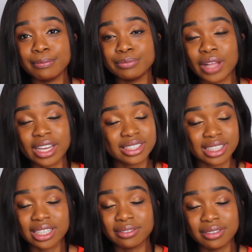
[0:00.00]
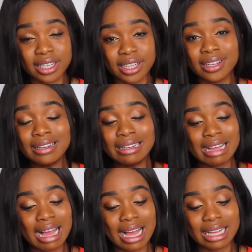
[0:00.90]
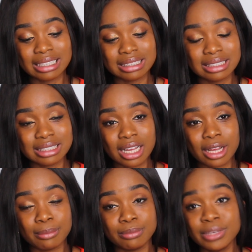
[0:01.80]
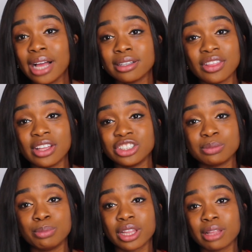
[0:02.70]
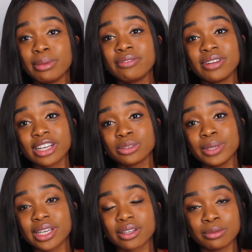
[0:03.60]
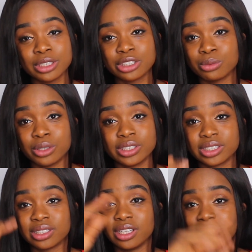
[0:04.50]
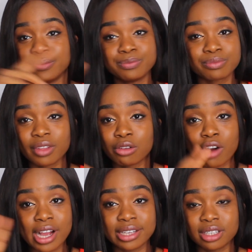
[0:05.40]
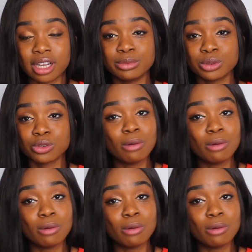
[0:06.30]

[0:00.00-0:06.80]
like acyclovir, and yeah, and then just book them in for next week, which was the right sort of